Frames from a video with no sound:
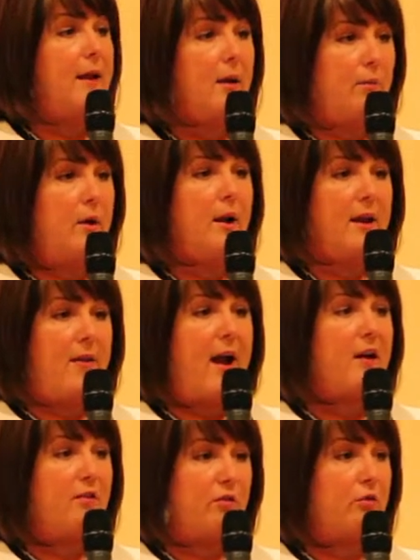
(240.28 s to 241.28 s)
it really,
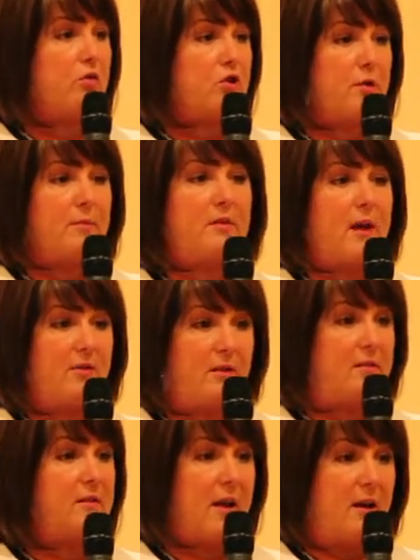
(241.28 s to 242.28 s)
that consortium set the
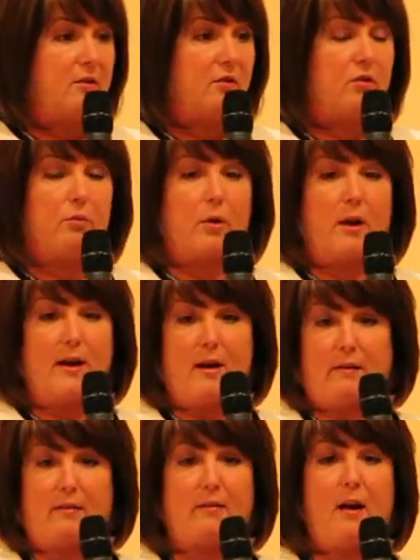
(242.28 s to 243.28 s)
standard to really
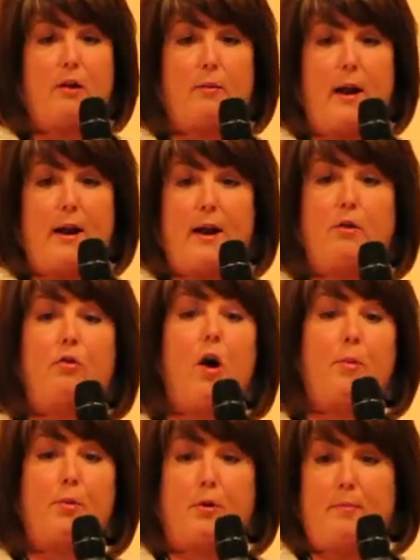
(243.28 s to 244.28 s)
accelerate
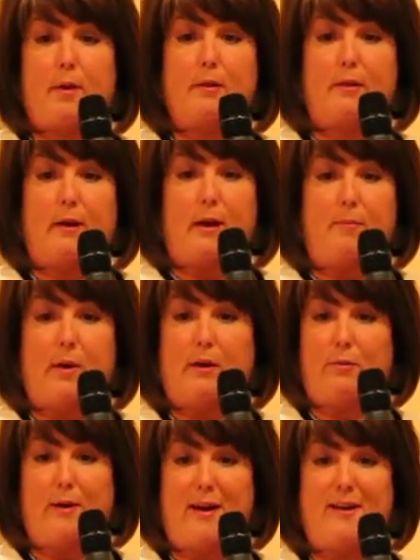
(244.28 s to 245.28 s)
interoperability
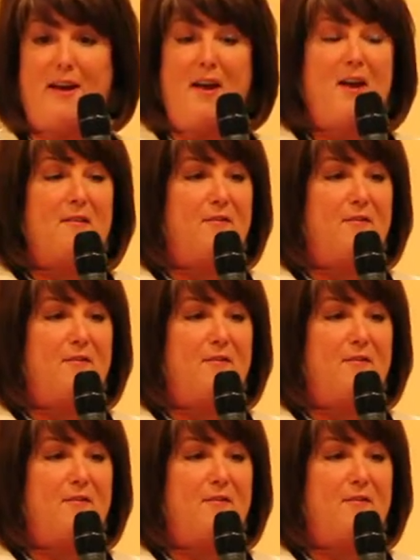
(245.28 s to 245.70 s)
between